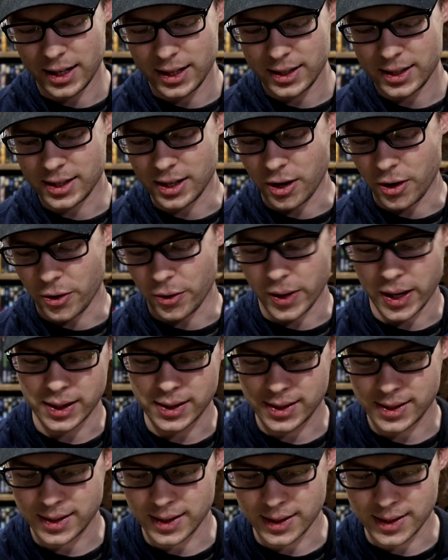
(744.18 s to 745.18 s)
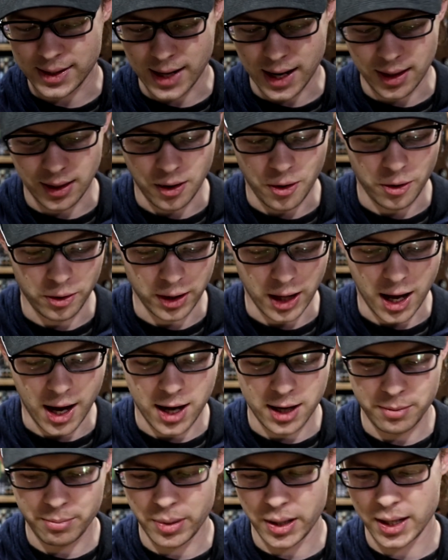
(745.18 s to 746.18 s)
So it's not a whole
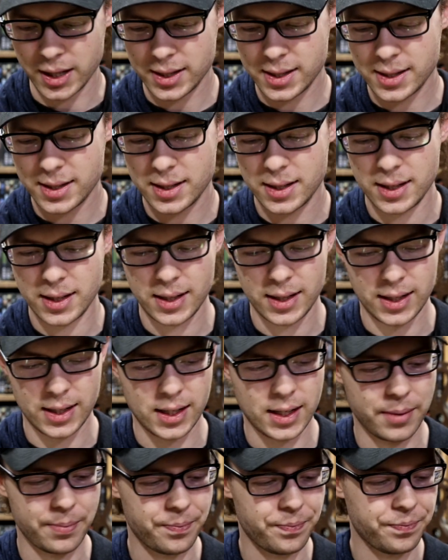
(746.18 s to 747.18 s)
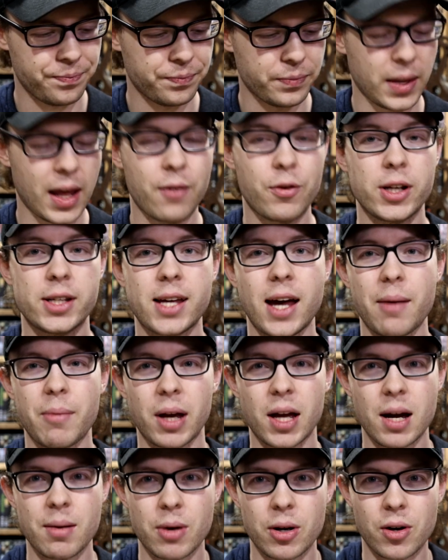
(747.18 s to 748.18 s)
lot, but every time
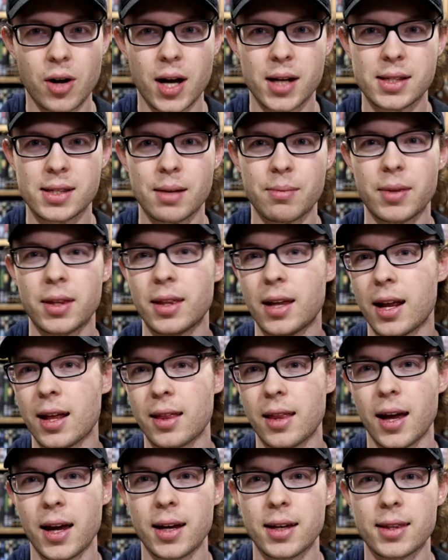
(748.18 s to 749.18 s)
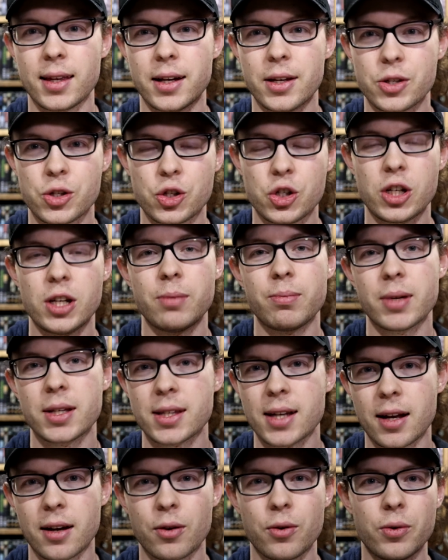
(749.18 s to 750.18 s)
I come across something that I like that is cheap,
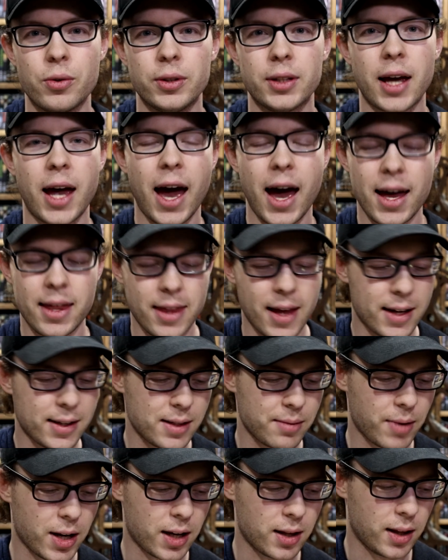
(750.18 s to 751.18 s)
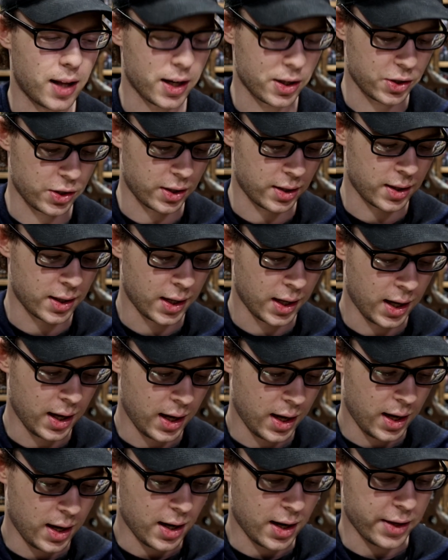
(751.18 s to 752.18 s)
it's kind of cool to add that to my collection.
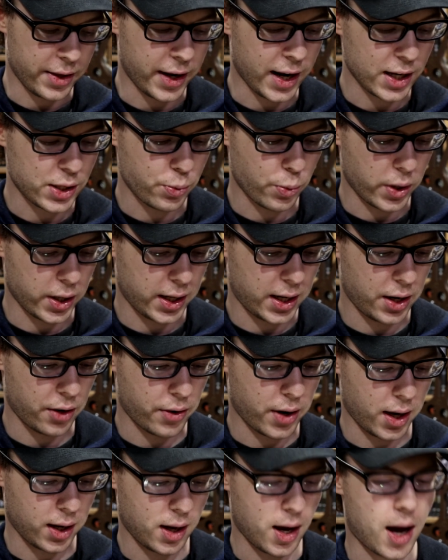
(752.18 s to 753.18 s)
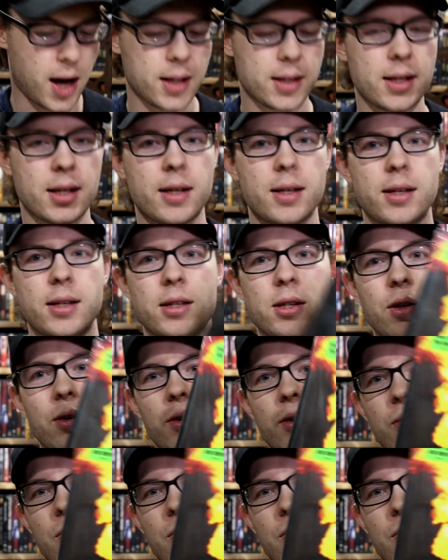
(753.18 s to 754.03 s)
The next one here I got is